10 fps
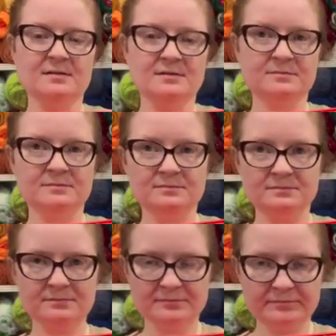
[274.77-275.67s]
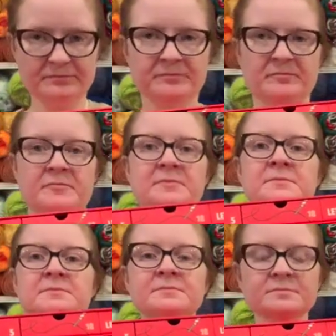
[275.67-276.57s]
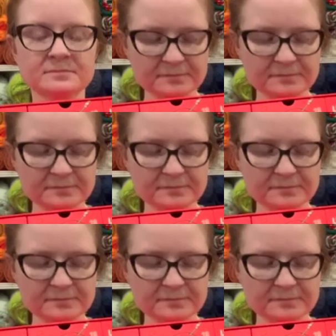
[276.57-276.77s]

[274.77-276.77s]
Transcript: [no speech]